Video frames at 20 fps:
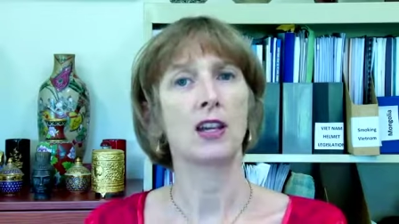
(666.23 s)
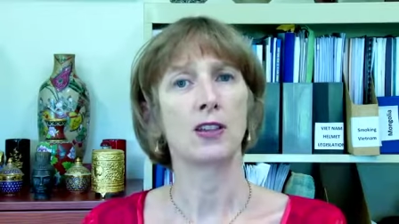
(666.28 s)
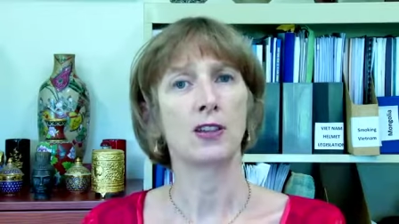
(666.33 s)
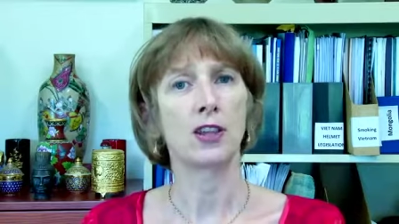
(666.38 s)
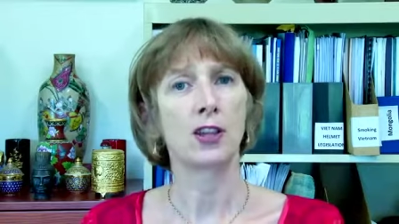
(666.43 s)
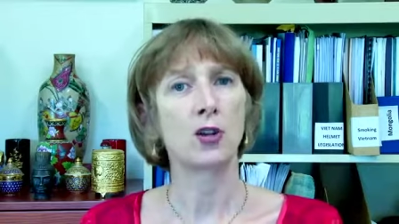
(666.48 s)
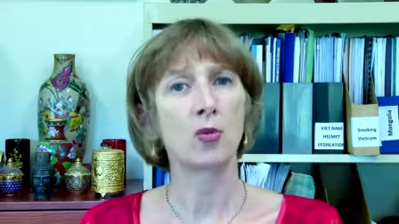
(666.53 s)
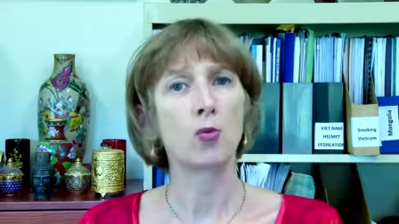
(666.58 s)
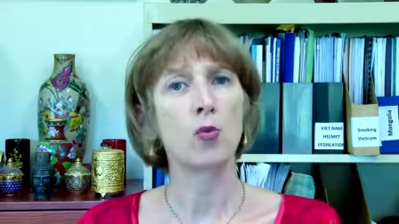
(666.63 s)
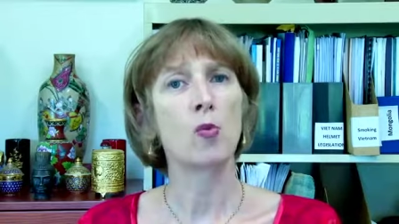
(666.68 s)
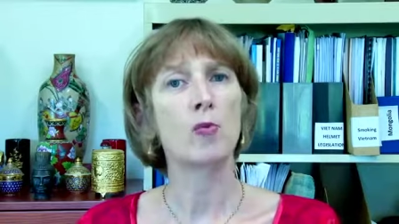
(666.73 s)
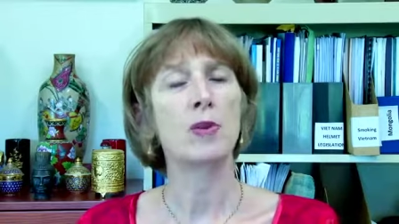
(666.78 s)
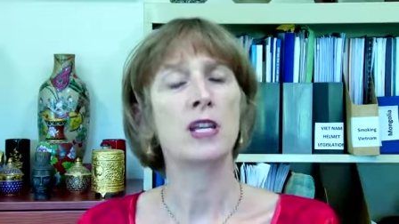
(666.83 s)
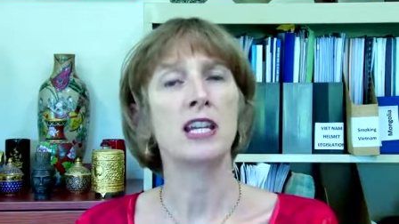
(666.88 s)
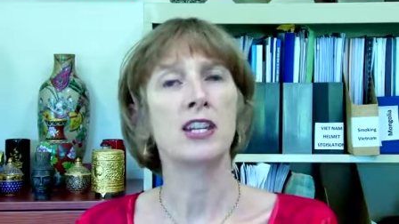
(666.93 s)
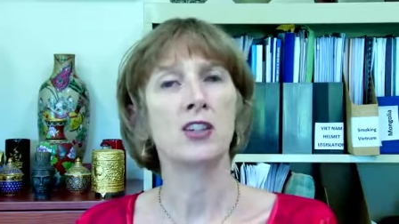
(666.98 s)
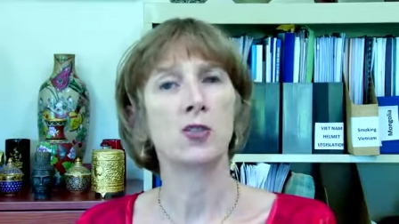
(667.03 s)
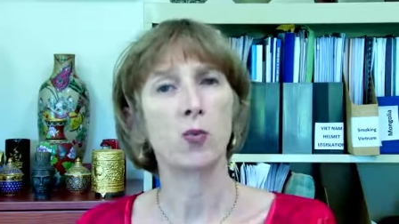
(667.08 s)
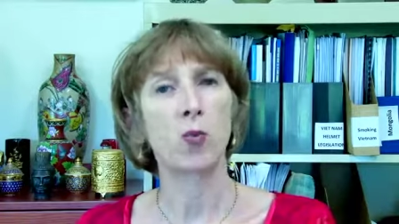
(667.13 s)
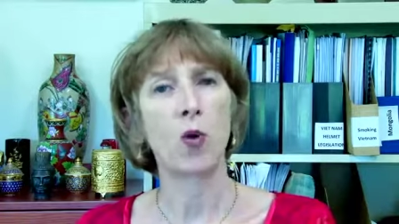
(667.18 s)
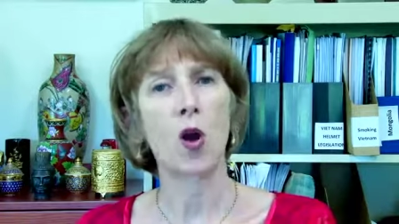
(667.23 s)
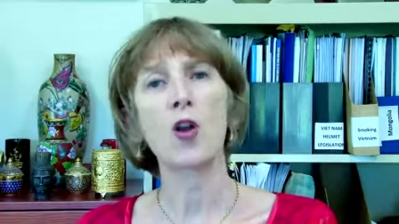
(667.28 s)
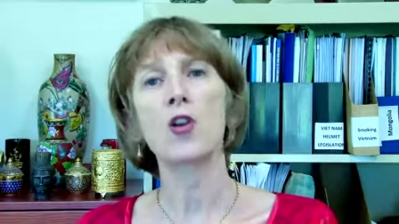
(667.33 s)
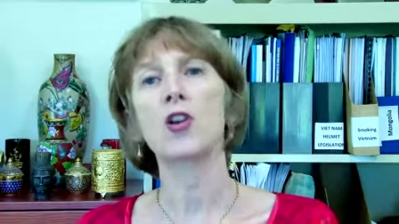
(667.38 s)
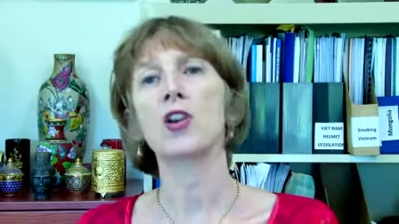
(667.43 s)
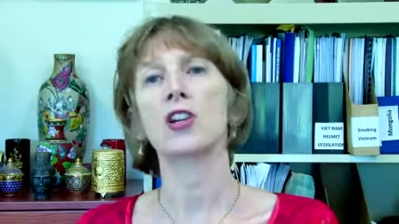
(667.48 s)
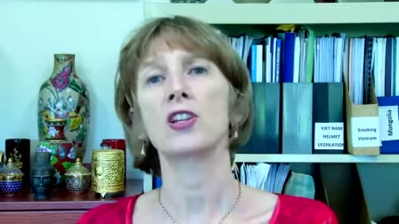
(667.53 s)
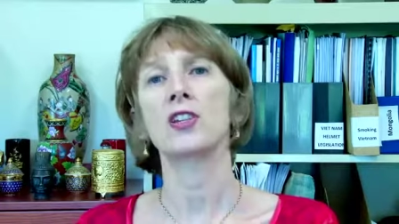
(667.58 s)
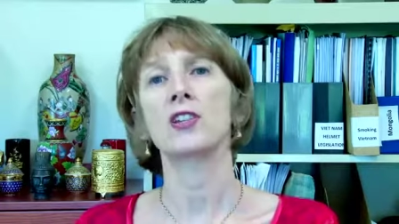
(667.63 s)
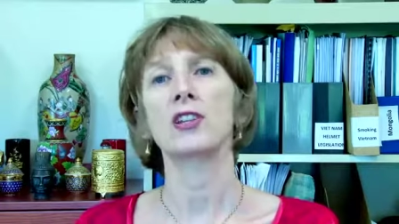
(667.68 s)
that a woman is
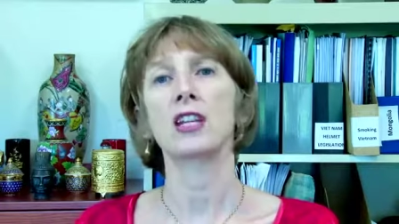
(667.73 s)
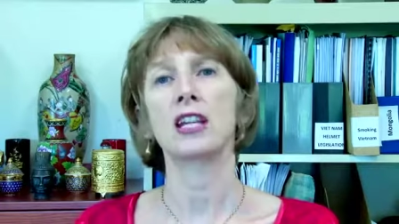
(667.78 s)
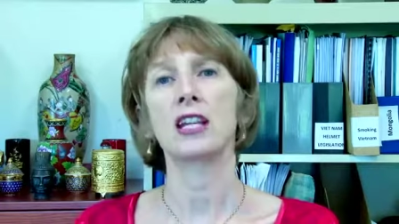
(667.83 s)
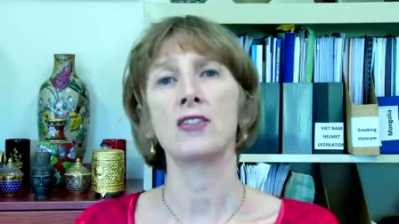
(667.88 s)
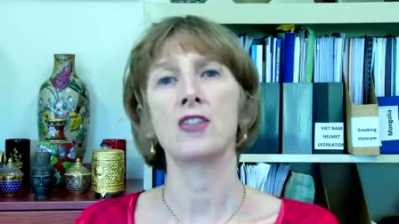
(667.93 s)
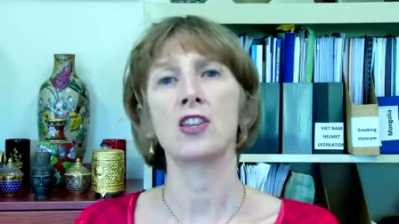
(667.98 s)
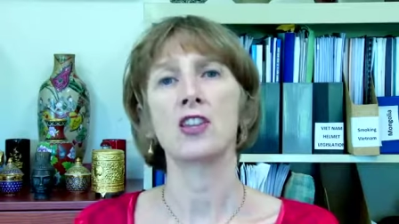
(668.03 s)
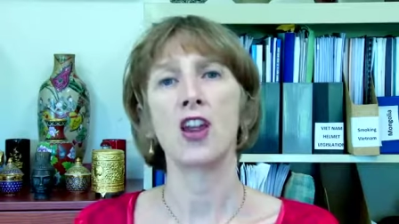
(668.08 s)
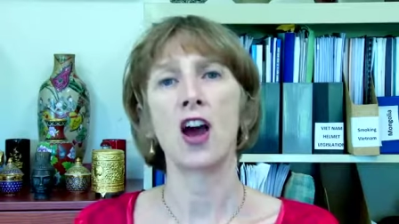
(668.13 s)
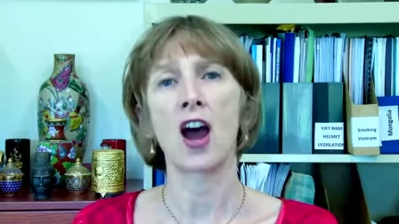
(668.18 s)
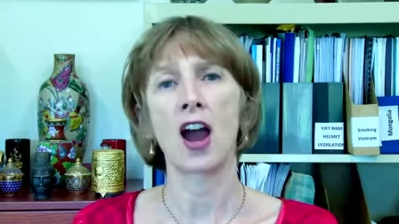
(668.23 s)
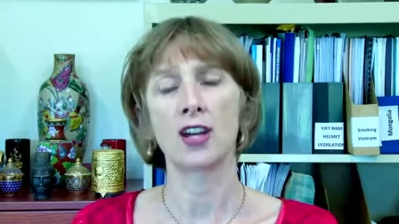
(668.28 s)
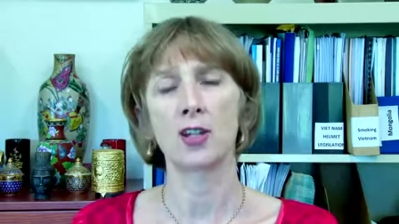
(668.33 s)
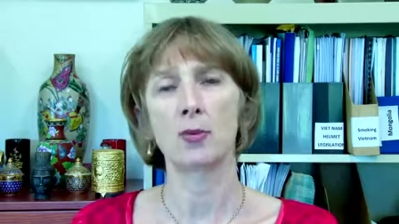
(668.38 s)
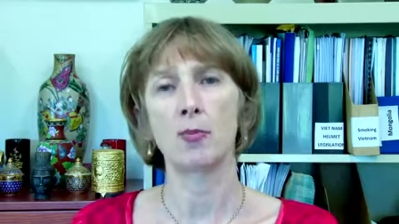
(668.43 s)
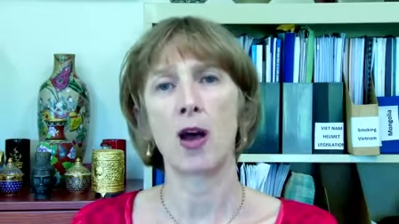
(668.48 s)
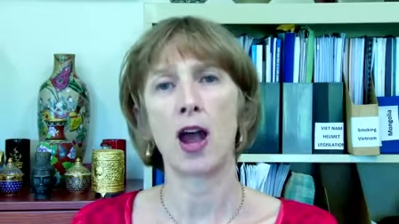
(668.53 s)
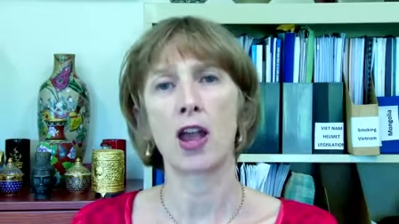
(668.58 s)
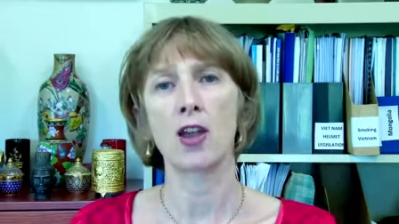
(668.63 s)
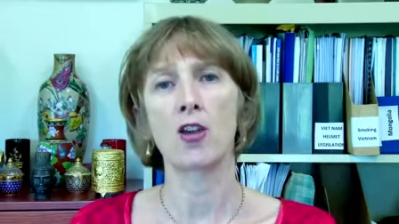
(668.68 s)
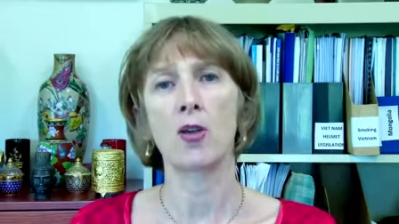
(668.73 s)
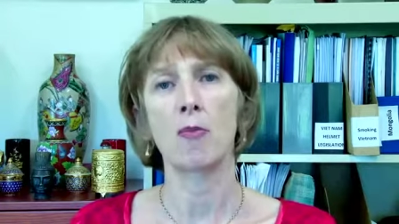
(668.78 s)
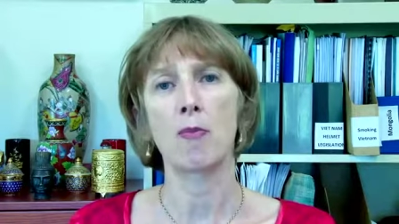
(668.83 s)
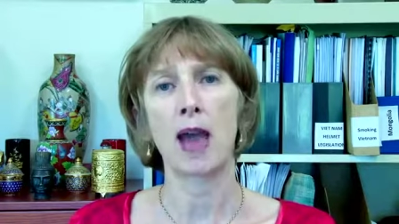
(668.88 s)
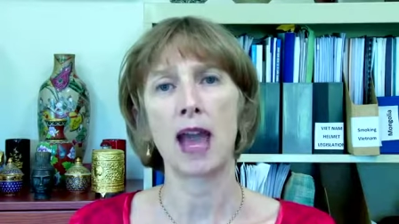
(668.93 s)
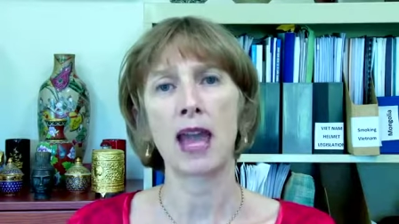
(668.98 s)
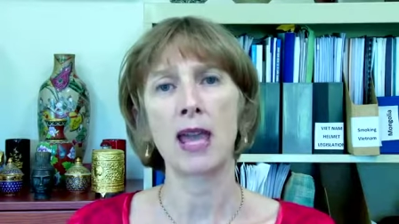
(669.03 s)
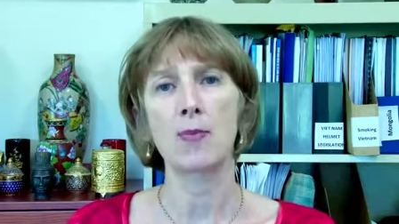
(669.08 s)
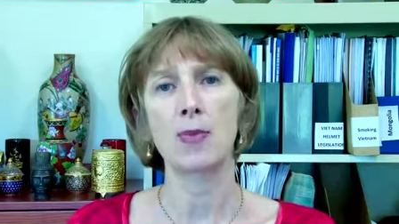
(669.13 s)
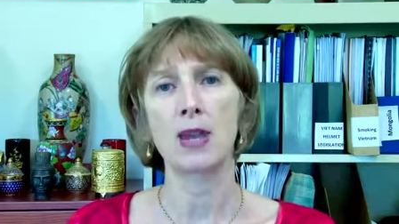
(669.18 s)
woken in the night by her
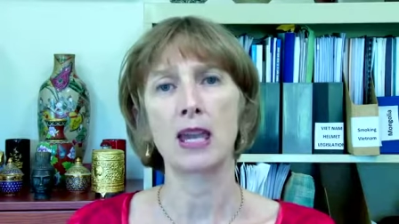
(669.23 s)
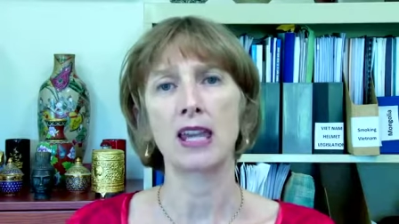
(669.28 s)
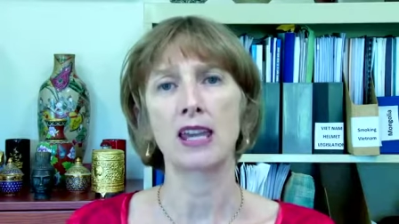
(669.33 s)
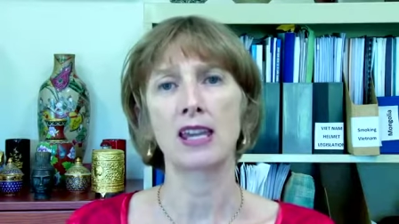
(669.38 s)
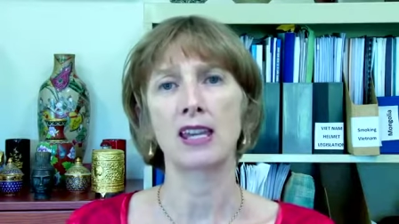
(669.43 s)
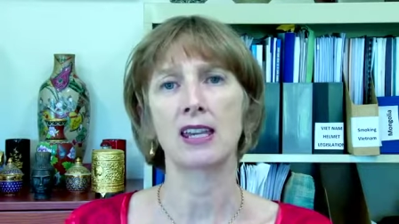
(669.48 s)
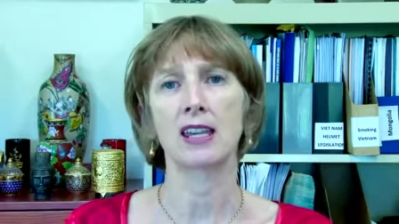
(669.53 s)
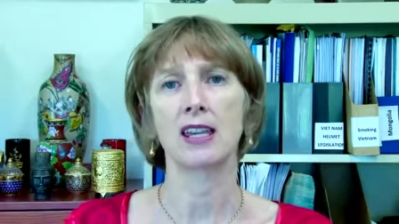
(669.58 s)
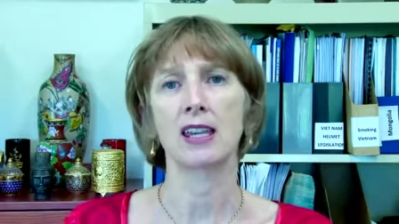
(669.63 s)
baby,